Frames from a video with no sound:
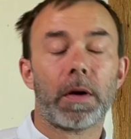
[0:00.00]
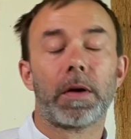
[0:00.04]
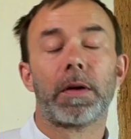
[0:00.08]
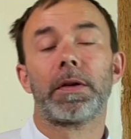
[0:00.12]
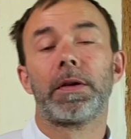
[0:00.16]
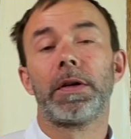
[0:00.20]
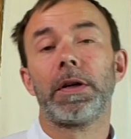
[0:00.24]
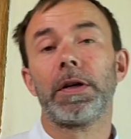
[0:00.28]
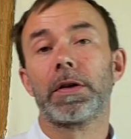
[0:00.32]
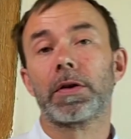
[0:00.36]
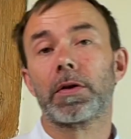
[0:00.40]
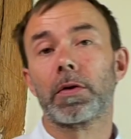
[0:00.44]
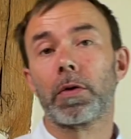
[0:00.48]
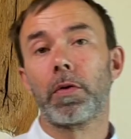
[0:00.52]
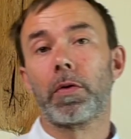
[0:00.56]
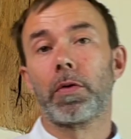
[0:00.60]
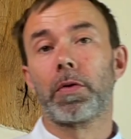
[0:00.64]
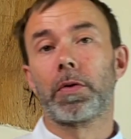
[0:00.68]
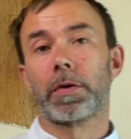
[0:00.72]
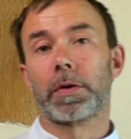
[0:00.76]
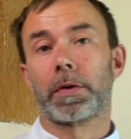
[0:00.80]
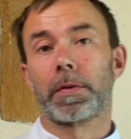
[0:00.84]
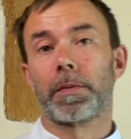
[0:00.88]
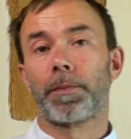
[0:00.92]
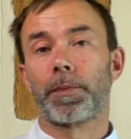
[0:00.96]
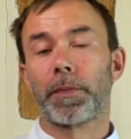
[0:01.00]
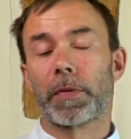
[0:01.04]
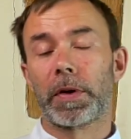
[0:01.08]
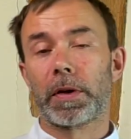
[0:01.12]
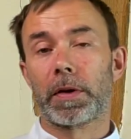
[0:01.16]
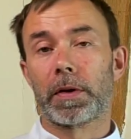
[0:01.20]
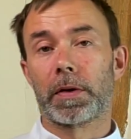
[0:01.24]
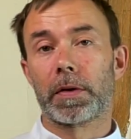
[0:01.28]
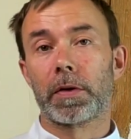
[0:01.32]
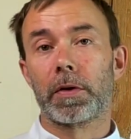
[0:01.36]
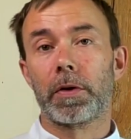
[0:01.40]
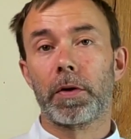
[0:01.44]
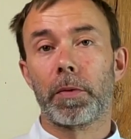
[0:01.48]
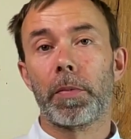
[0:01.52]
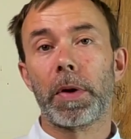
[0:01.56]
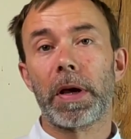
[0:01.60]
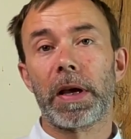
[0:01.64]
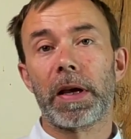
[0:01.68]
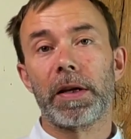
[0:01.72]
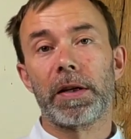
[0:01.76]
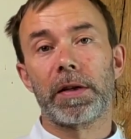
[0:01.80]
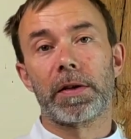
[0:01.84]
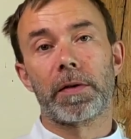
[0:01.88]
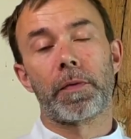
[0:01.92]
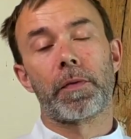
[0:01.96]
This sauce, it's the
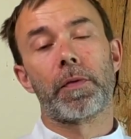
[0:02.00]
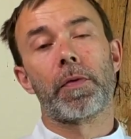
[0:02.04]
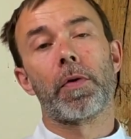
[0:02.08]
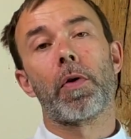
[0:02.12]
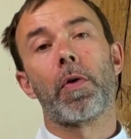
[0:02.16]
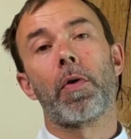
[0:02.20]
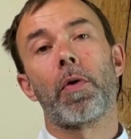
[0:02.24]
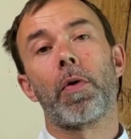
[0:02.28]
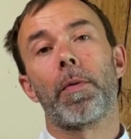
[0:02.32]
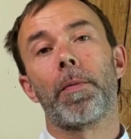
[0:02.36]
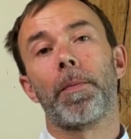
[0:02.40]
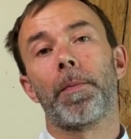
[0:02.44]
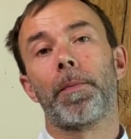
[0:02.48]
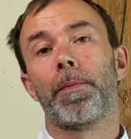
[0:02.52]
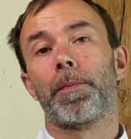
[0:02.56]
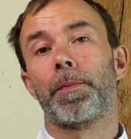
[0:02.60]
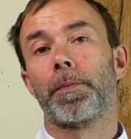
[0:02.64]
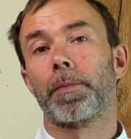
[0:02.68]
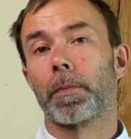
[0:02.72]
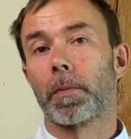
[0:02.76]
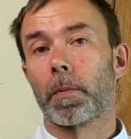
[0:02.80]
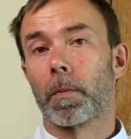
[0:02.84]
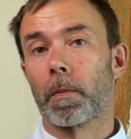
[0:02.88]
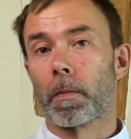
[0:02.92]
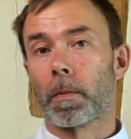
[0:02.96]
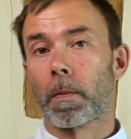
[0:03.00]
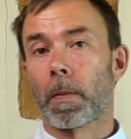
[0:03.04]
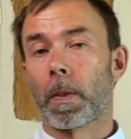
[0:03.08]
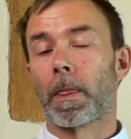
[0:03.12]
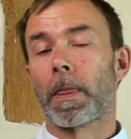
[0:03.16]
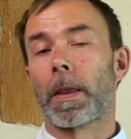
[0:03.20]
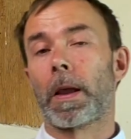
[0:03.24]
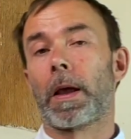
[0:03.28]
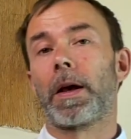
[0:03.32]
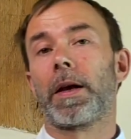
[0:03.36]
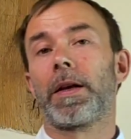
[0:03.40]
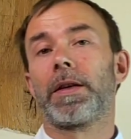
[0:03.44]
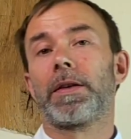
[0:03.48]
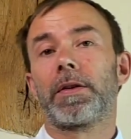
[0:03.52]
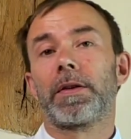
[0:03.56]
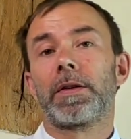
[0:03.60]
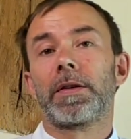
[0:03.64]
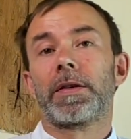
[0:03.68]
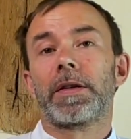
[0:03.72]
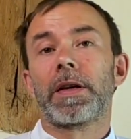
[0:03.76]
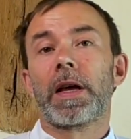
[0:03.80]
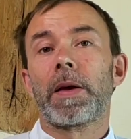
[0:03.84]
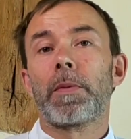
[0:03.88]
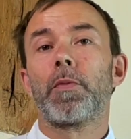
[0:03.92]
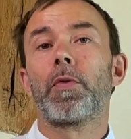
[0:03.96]
base for, it's the
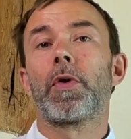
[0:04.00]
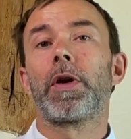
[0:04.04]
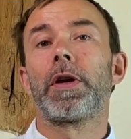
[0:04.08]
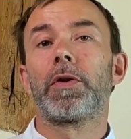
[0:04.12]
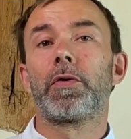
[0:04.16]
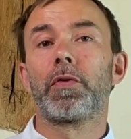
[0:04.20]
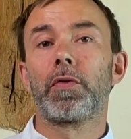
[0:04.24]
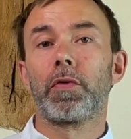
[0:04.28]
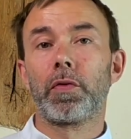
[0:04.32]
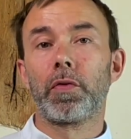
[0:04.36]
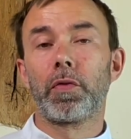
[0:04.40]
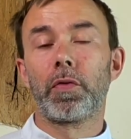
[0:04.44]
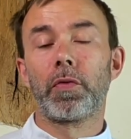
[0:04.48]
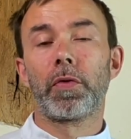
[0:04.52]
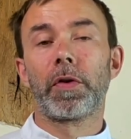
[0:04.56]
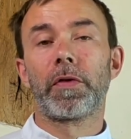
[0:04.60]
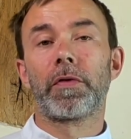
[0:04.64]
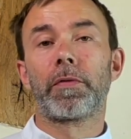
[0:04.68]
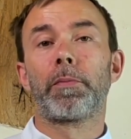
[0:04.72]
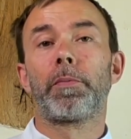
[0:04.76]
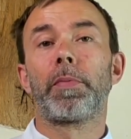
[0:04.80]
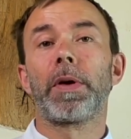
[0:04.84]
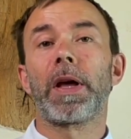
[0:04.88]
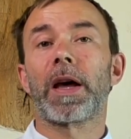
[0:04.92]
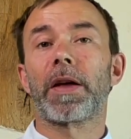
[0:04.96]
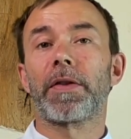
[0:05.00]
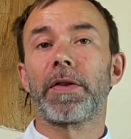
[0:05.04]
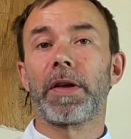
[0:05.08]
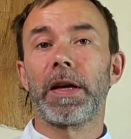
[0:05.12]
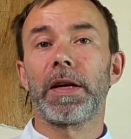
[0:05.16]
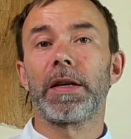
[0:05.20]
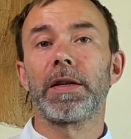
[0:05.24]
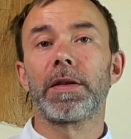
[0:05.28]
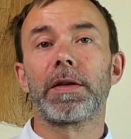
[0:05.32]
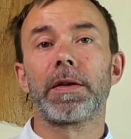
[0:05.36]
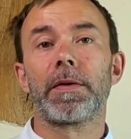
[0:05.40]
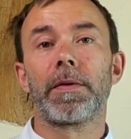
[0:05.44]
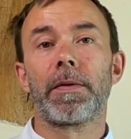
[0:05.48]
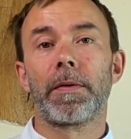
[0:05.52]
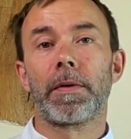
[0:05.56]
same way to do with béarnaise.